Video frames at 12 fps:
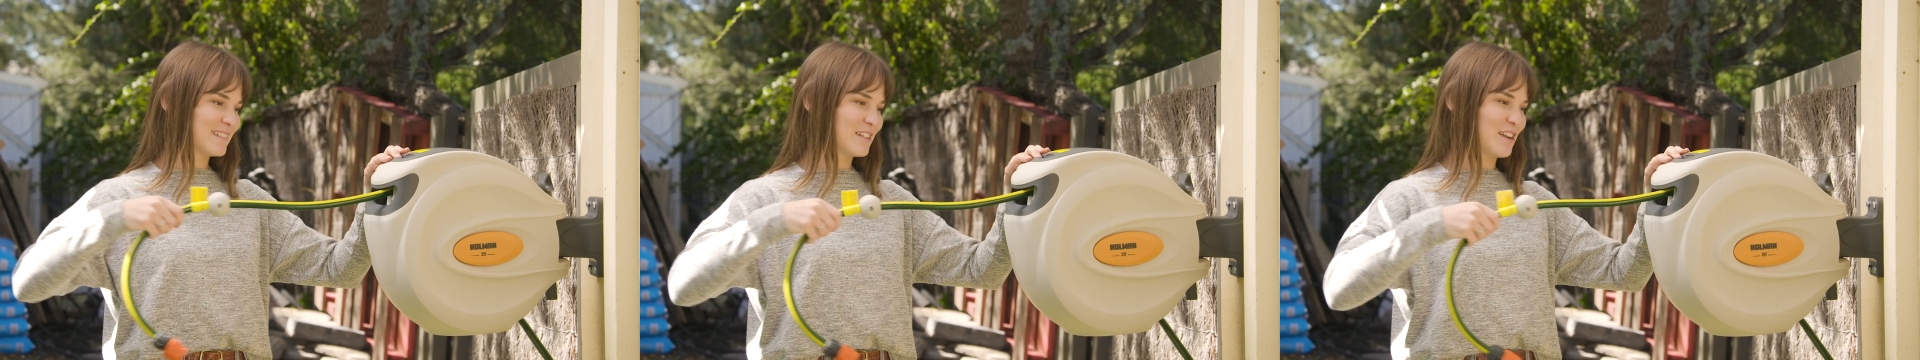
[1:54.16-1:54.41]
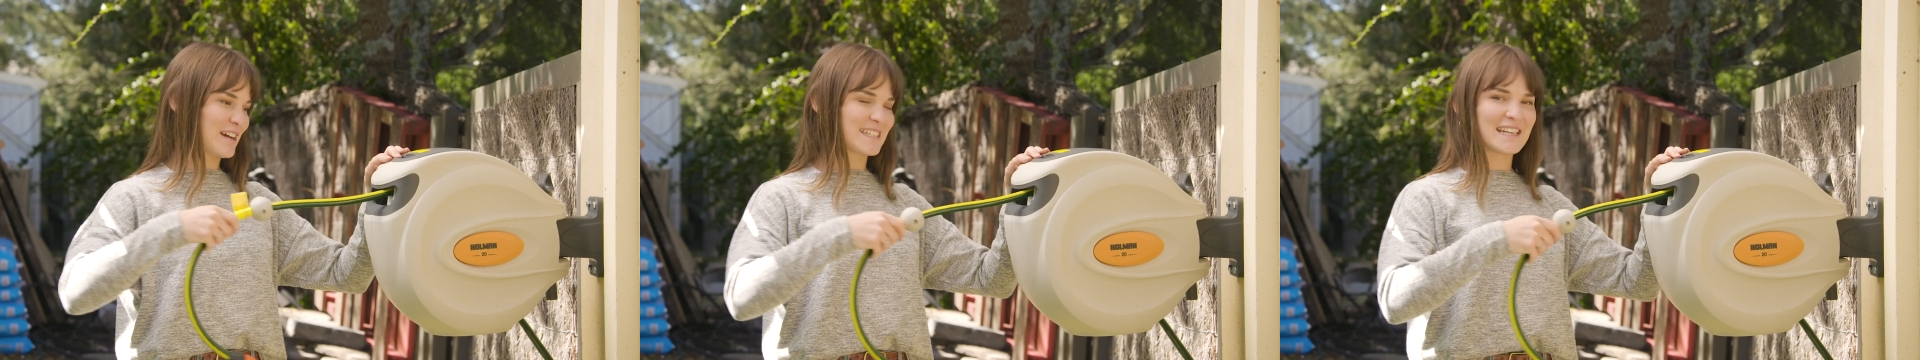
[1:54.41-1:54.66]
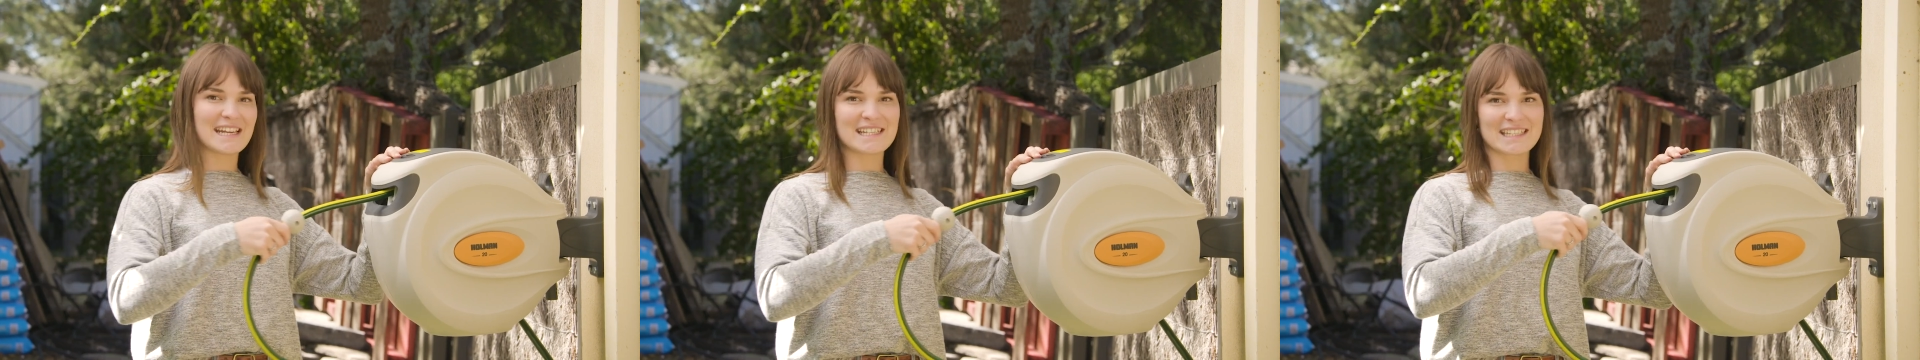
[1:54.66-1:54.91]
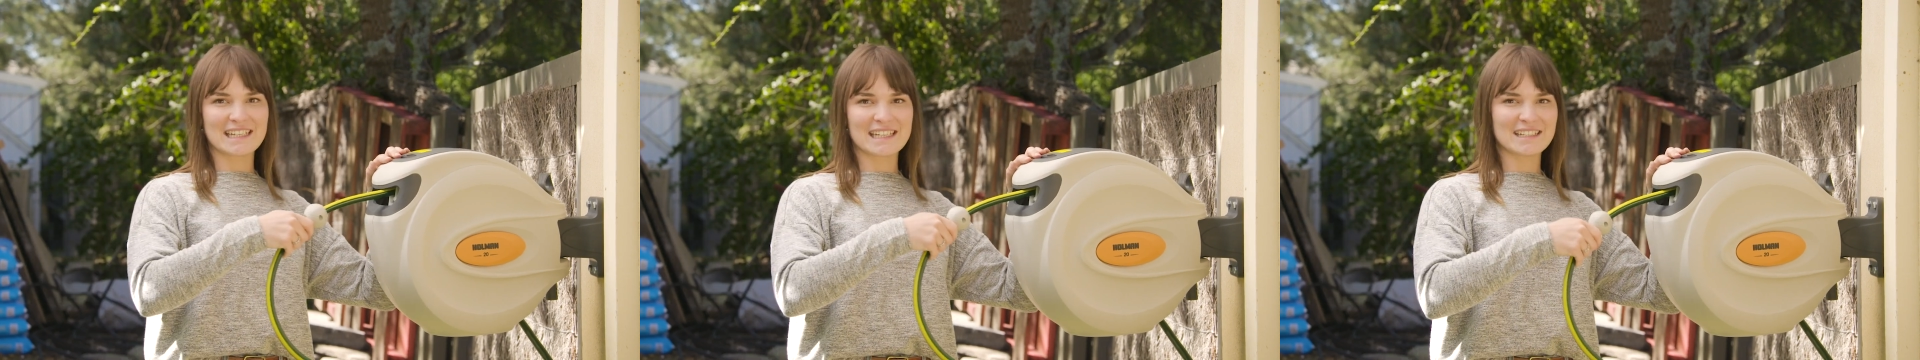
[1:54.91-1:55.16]
nice and
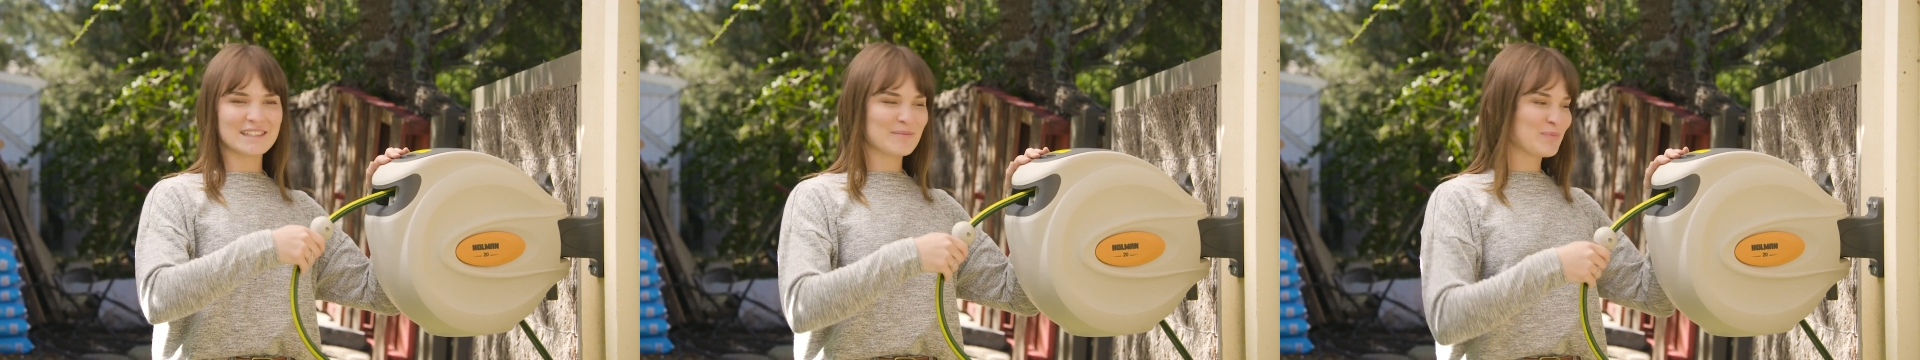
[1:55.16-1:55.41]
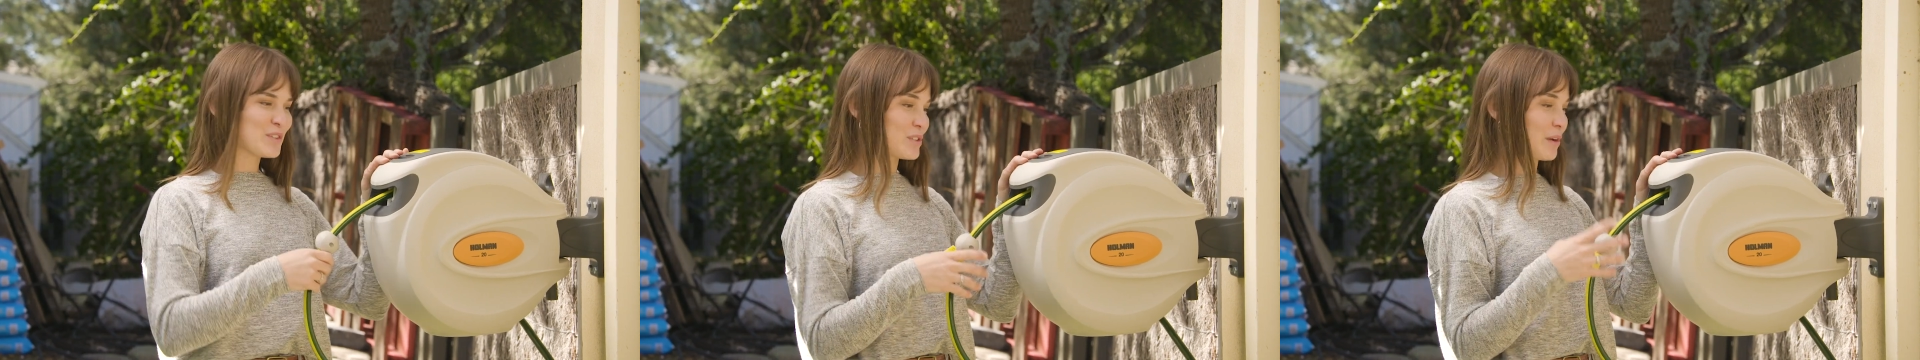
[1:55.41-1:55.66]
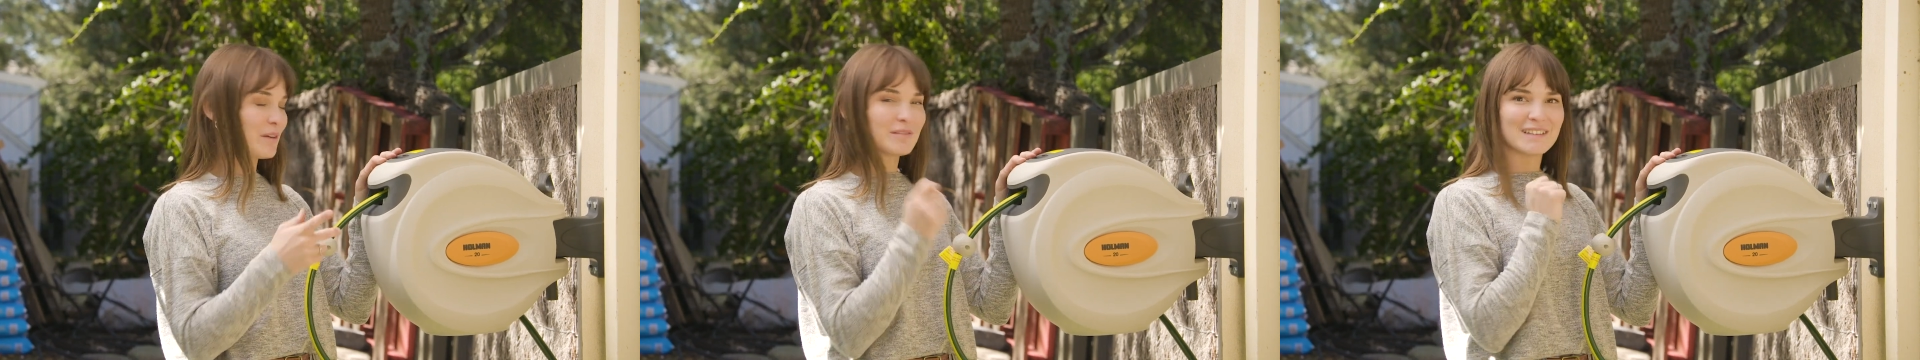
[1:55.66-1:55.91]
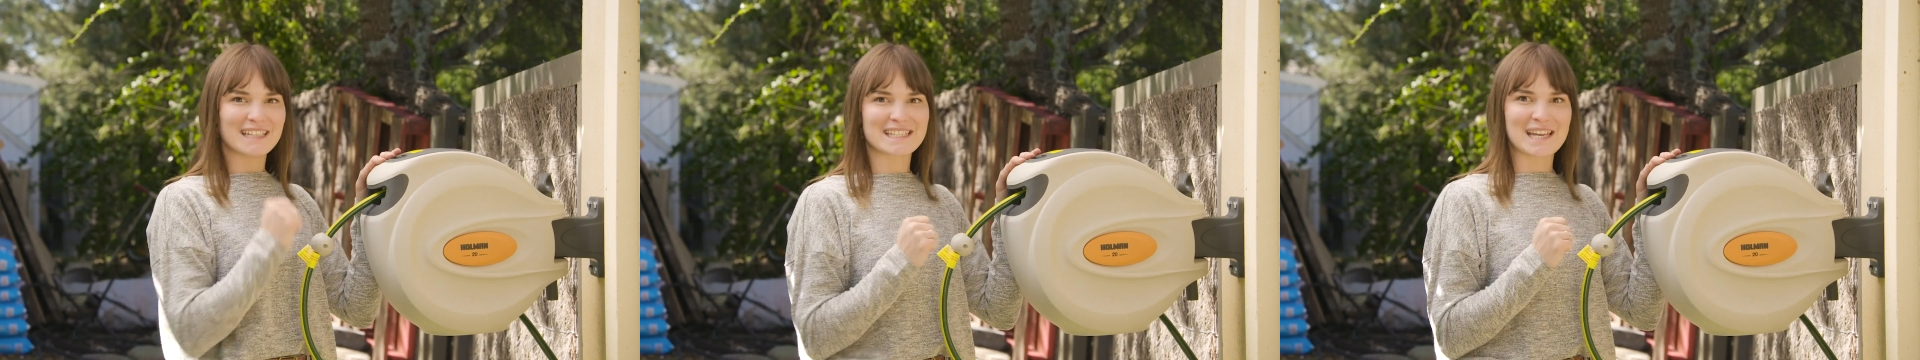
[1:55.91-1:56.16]
easily. So
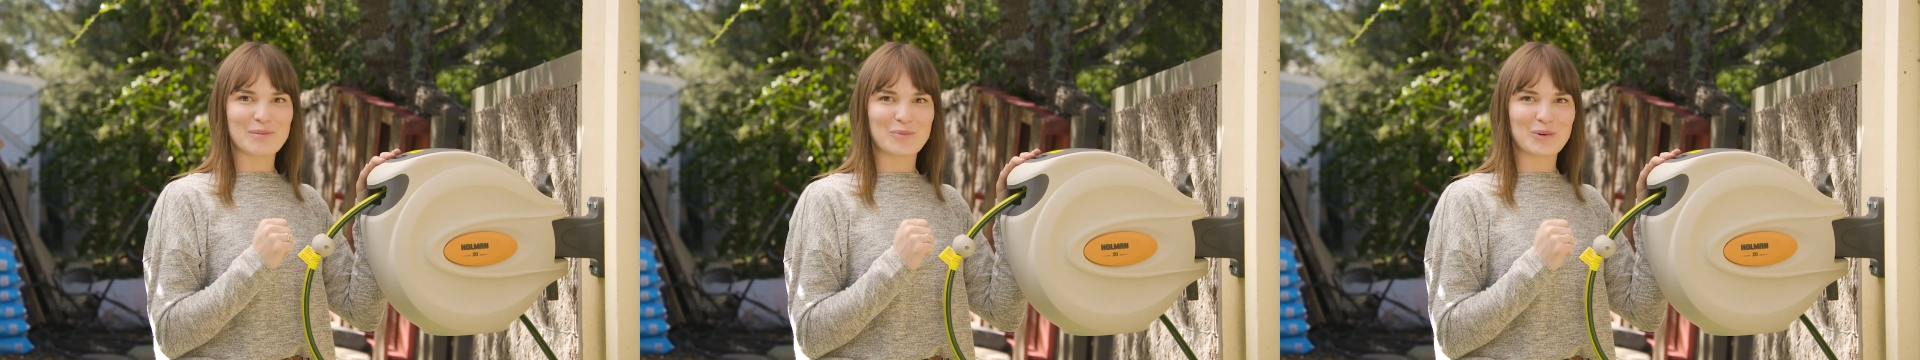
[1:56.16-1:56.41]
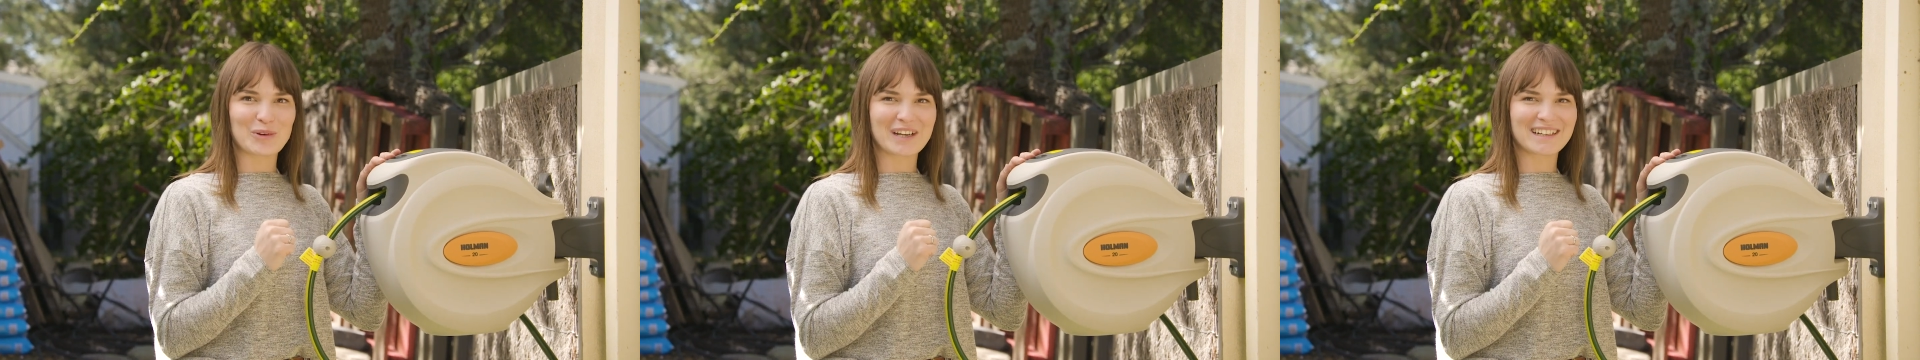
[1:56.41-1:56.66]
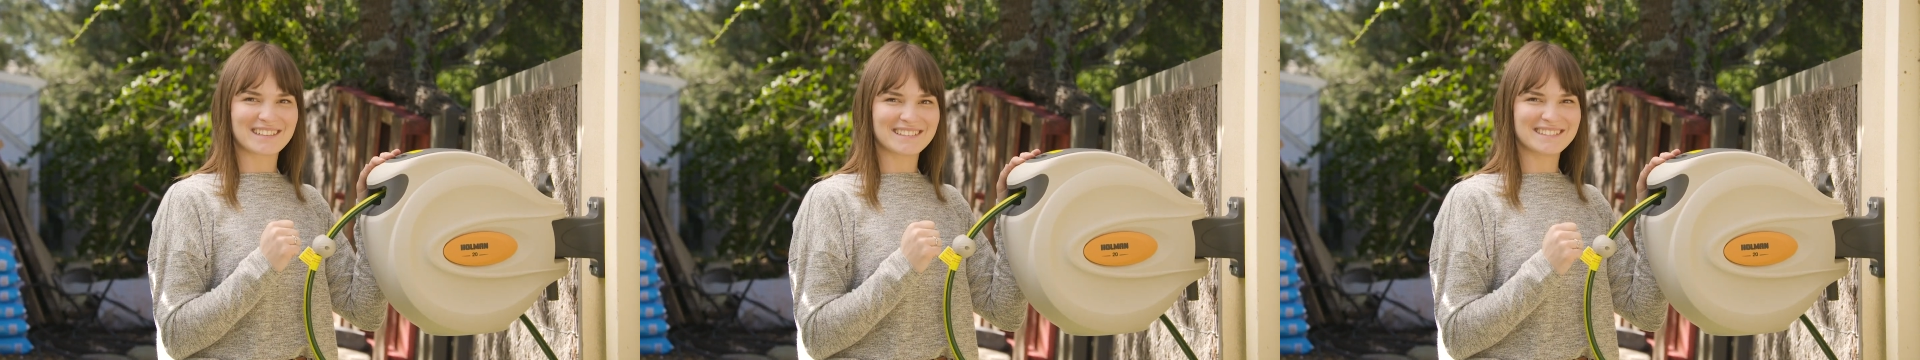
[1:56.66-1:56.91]
let's get watering.